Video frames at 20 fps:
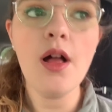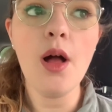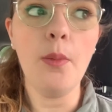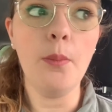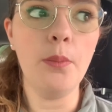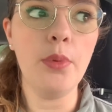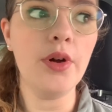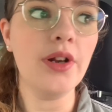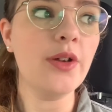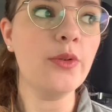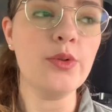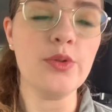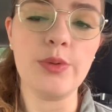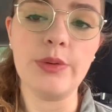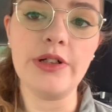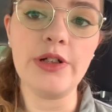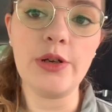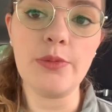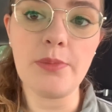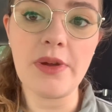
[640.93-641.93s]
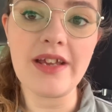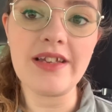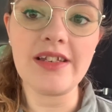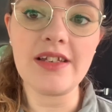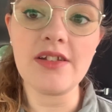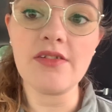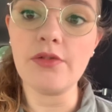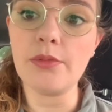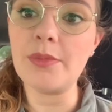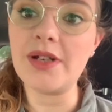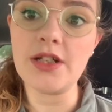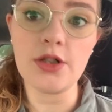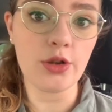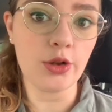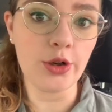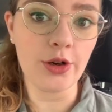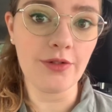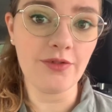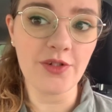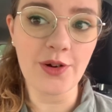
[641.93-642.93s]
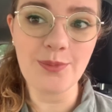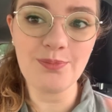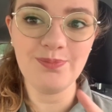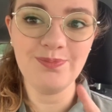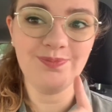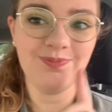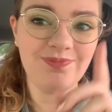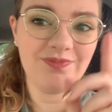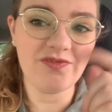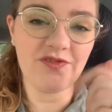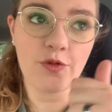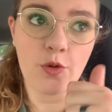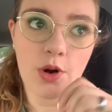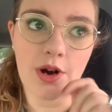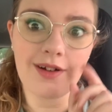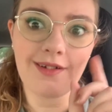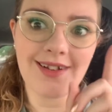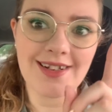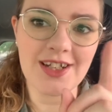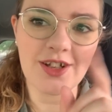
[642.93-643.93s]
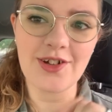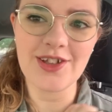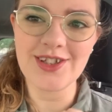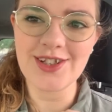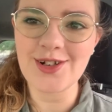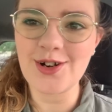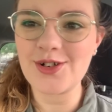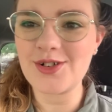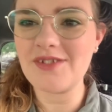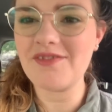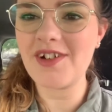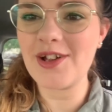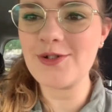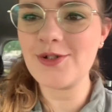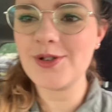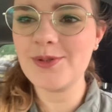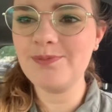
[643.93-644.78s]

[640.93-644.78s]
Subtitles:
but it was a really good basis for me to learn from for Until All the Stars Are Found.